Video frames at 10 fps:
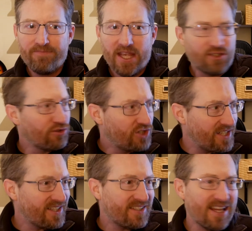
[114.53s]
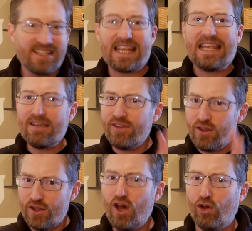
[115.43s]
And so Jesus says,
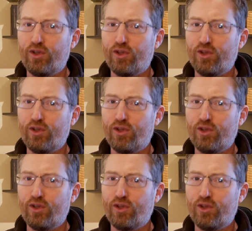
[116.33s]
even though